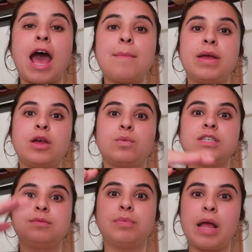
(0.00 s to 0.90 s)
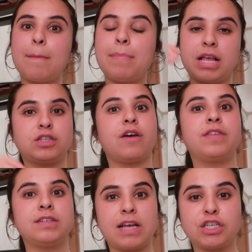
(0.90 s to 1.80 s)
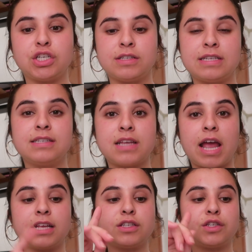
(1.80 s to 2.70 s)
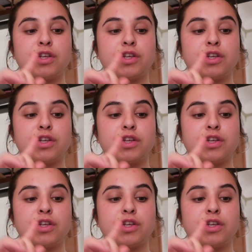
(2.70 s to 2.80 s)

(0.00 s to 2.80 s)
app and it was split based off the sections in science.